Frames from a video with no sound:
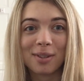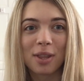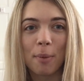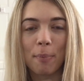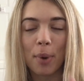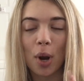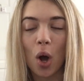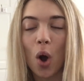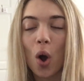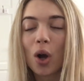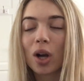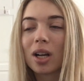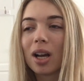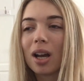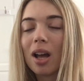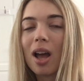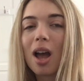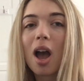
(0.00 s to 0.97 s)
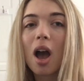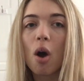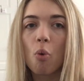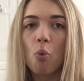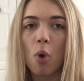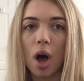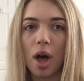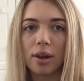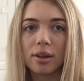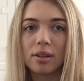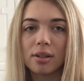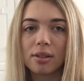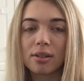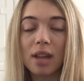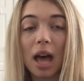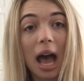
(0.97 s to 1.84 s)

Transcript: the block once.